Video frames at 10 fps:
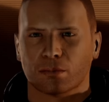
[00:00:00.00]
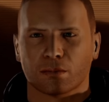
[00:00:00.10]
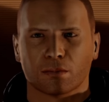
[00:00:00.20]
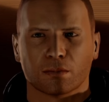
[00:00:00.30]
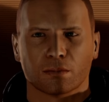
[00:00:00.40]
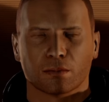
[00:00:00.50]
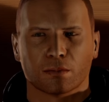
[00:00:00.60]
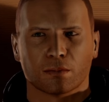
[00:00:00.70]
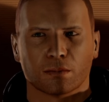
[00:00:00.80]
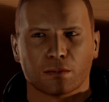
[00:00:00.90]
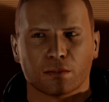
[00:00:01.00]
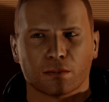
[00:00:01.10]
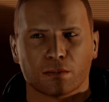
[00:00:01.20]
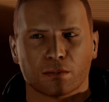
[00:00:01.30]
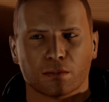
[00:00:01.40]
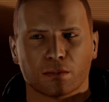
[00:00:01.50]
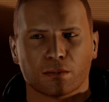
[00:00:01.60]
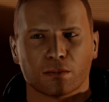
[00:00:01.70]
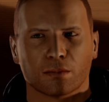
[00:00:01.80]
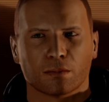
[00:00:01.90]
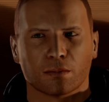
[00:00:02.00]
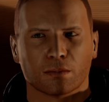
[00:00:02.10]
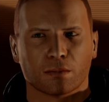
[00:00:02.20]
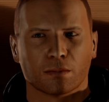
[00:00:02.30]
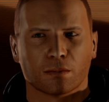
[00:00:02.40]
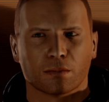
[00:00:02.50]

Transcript: No one is speaking in this clip.